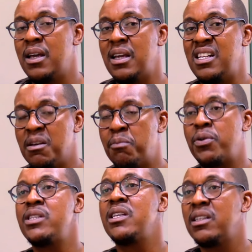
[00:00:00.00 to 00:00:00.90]
It's a
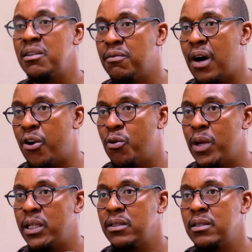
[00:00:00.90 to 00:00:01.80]
precinct
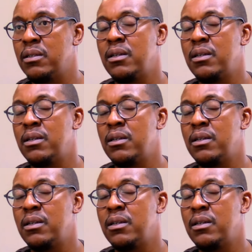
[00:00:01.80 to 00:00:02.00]
environment,